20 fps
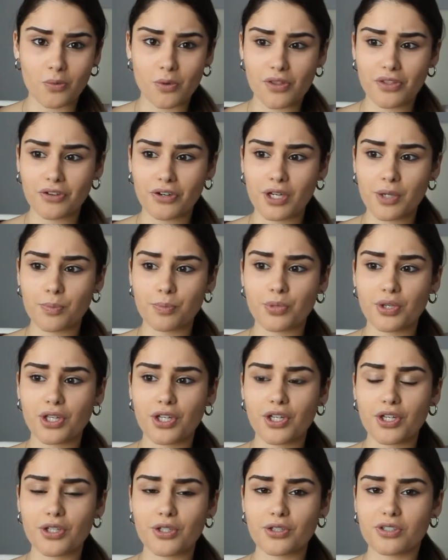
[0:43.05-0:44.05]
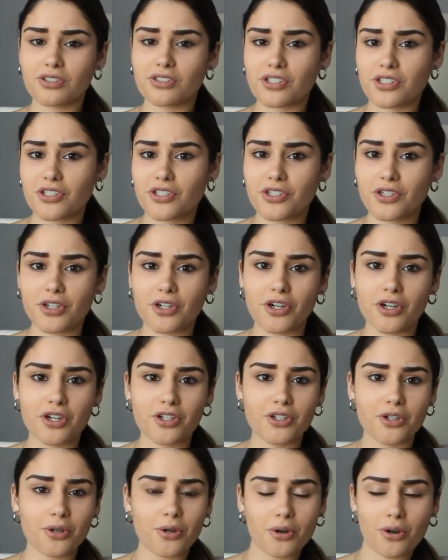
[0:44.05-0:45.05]
whether it be your sister,
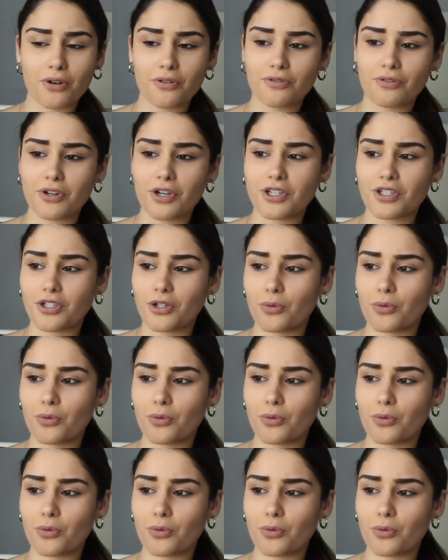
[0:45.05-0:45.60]
your girlfriend,